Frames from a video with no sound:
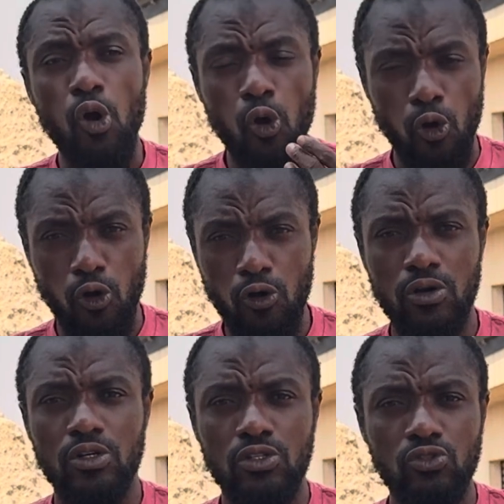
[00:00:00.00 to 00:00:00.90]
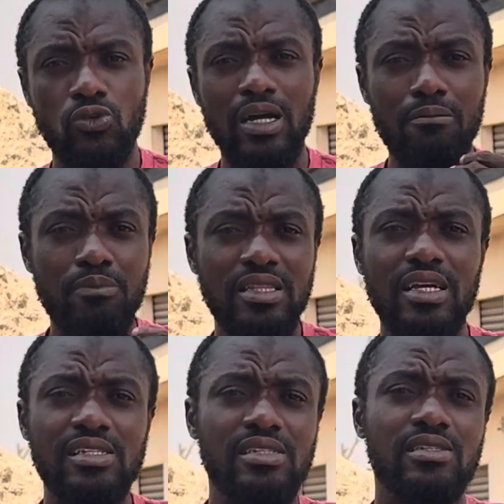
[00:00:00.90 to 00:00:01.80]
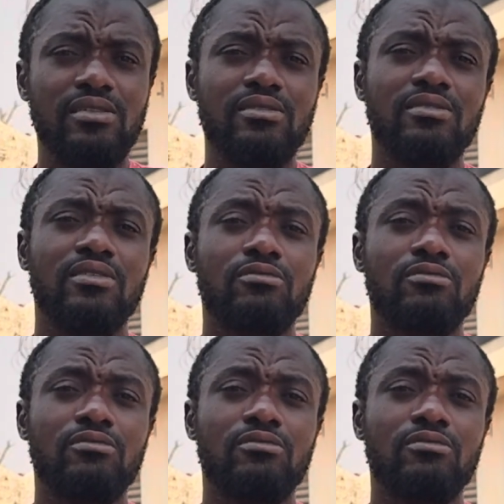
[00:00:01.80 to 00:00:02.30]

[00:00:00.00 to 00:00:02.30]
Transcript: Or you can better still